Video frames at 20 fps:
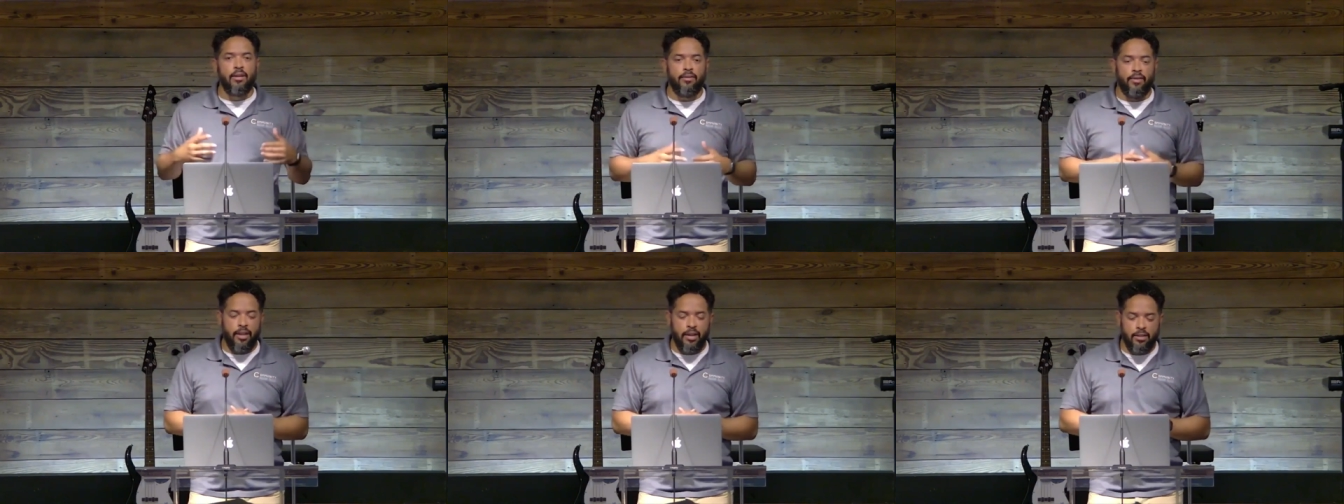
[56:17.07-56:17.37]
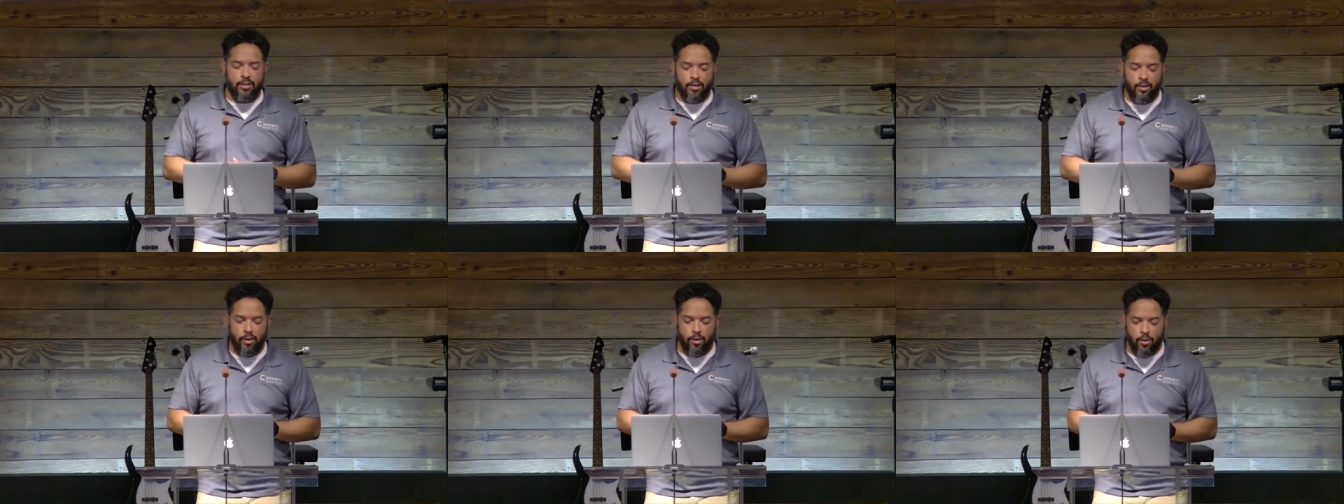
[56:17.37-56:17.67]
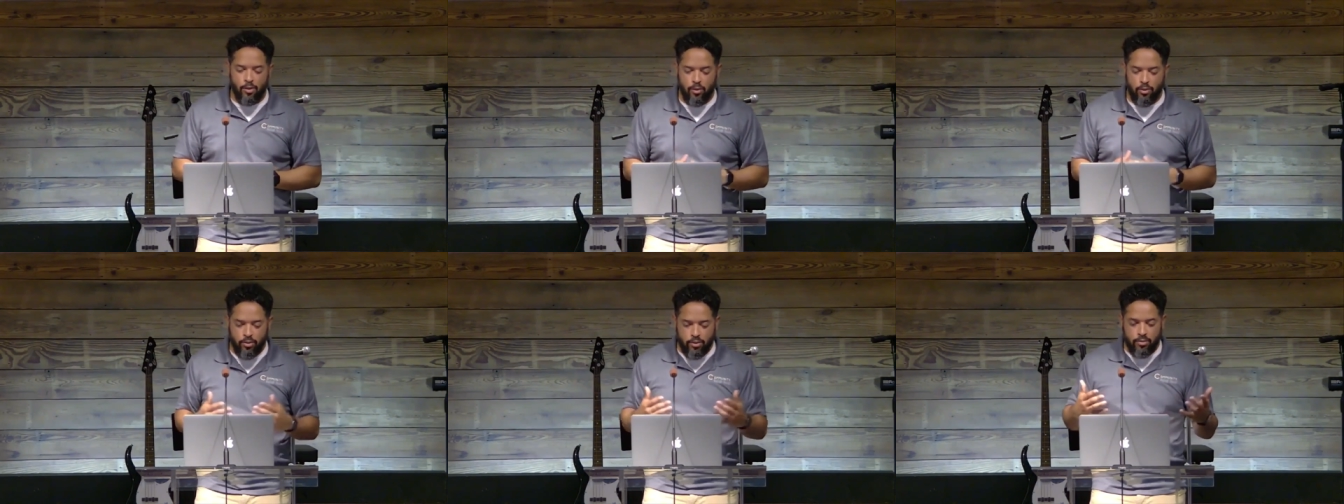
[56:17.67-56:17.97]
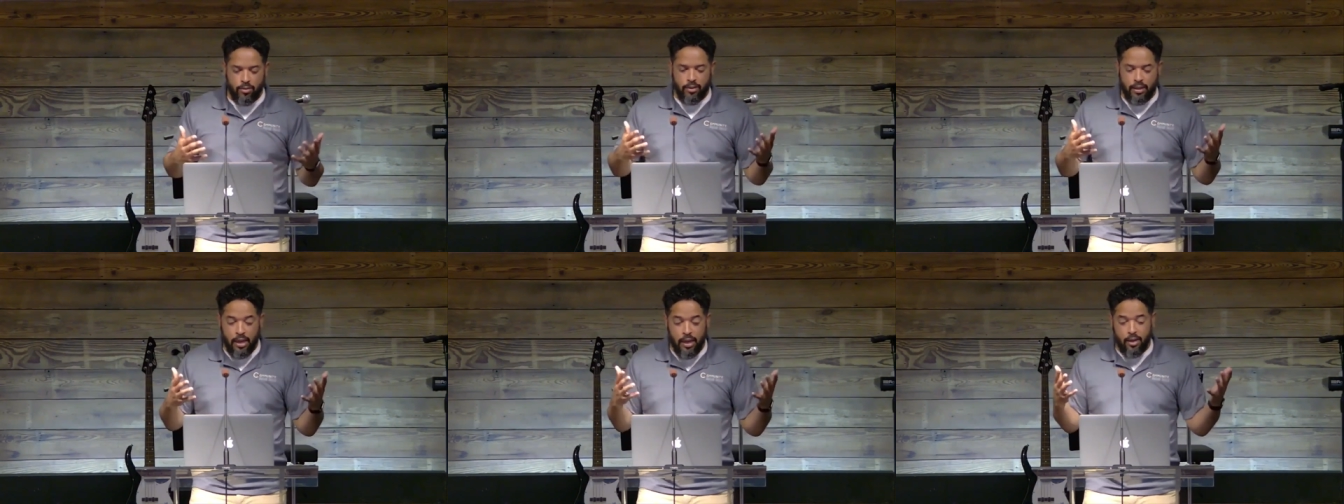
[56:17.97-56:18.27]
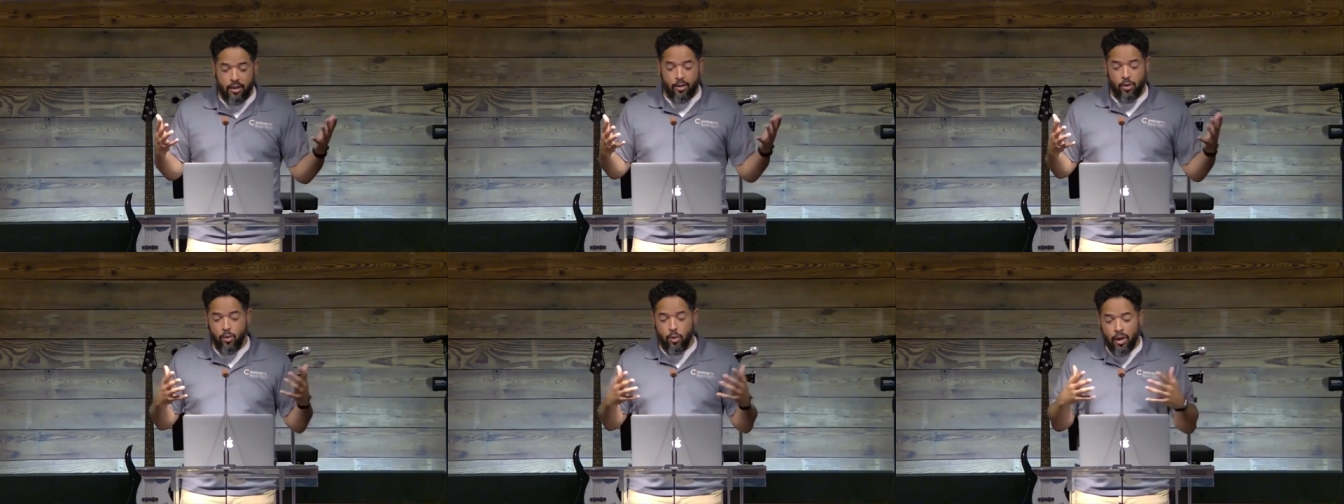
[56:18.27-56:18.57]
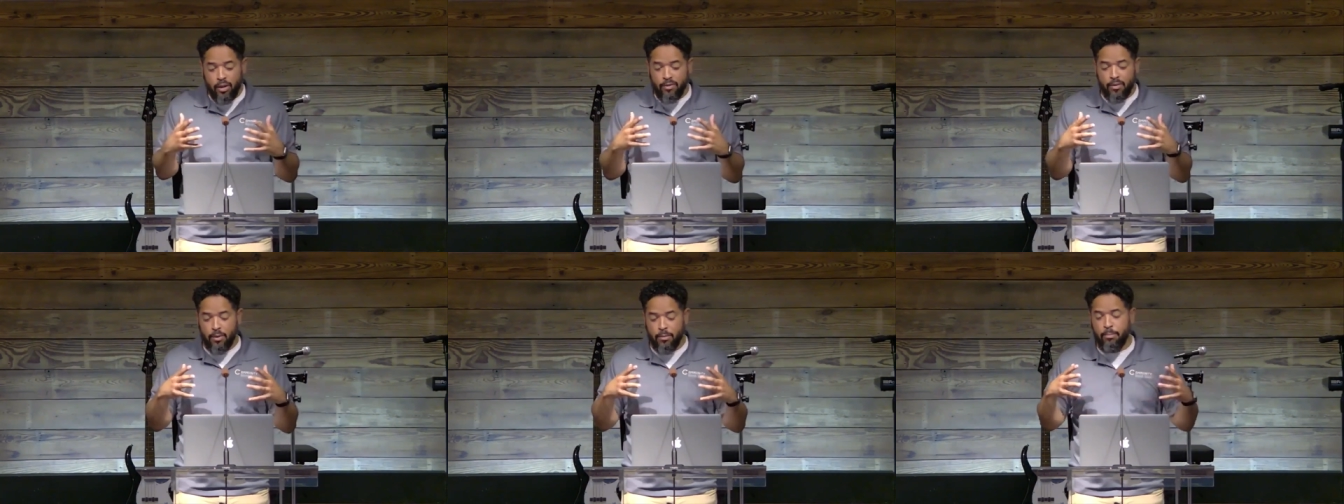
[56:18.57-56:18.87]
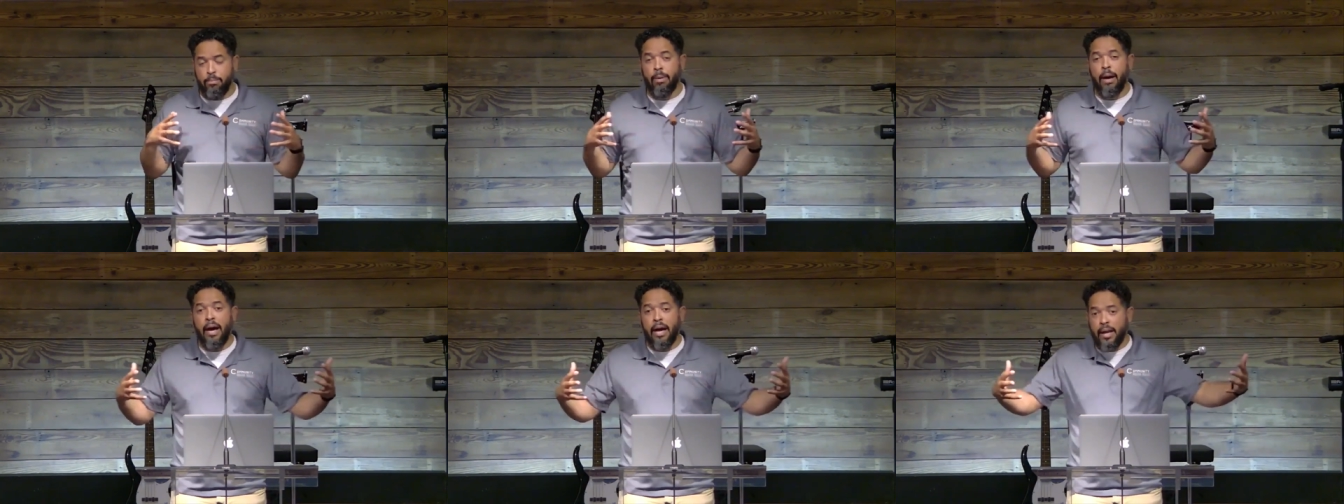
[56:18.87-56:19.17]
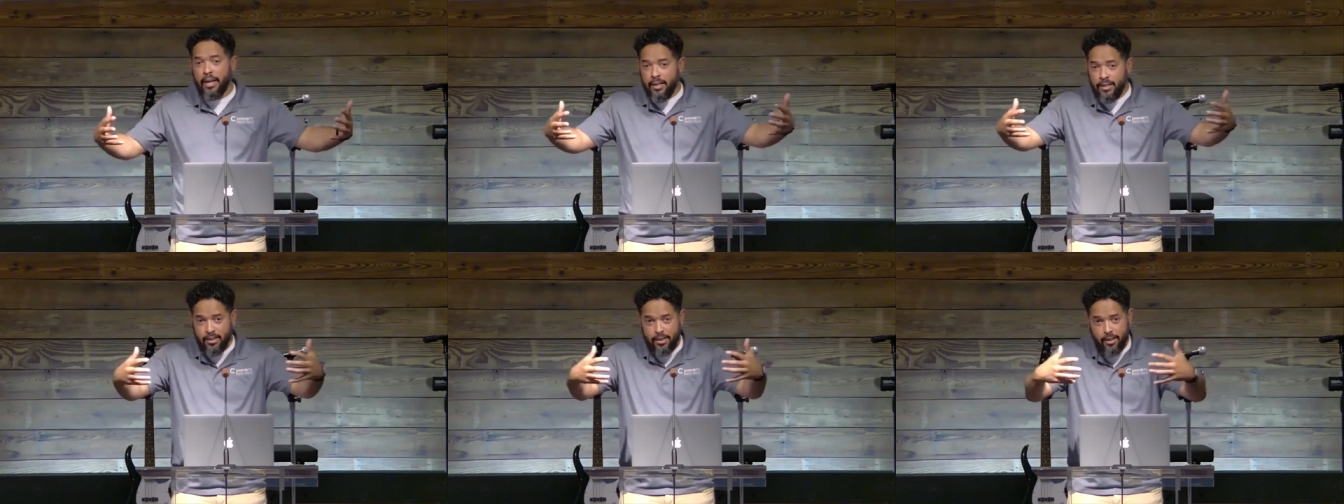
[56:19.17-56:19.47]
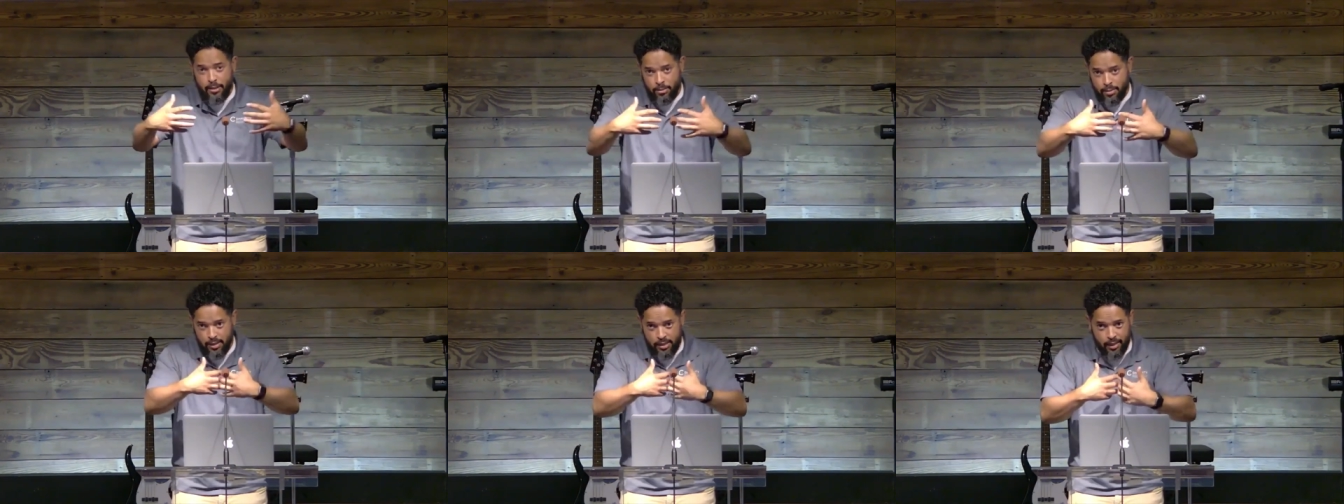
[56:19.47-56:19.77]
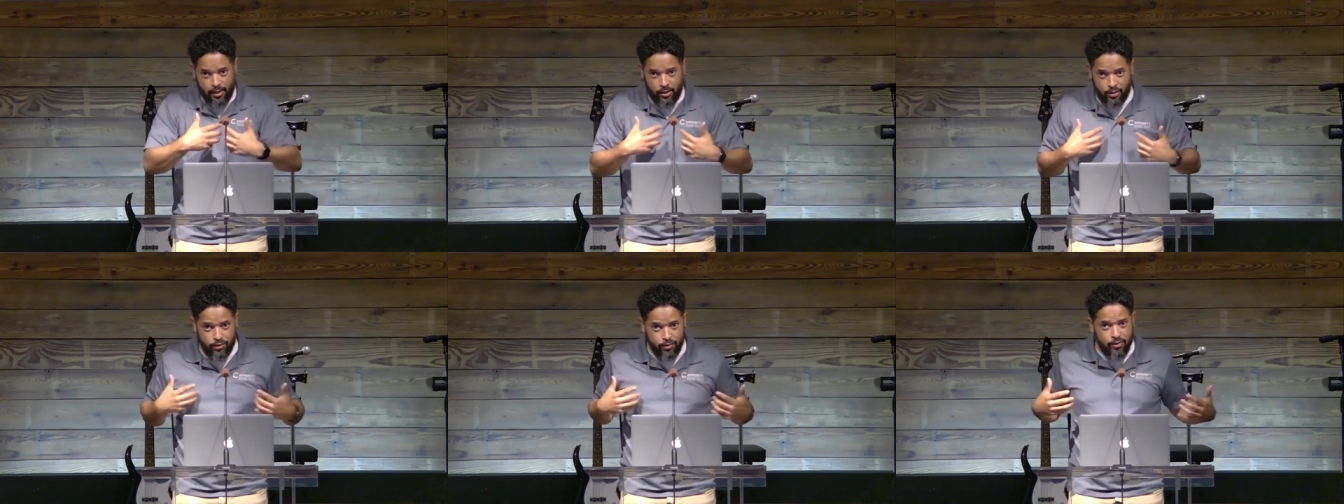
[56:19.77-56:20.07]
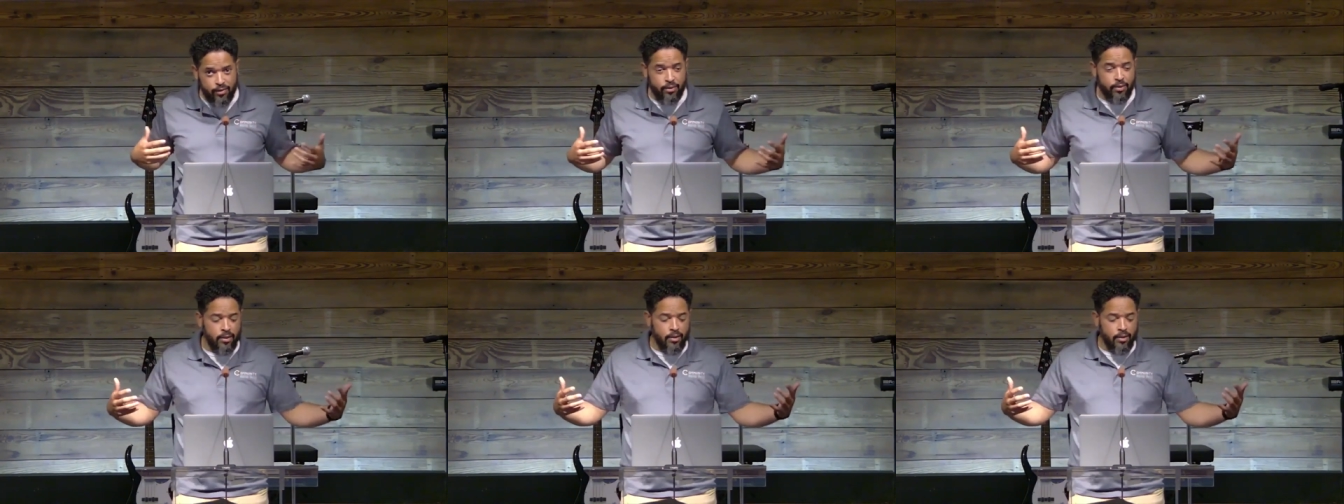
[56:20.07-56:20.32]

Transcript: And so, yeah, whoever binds himself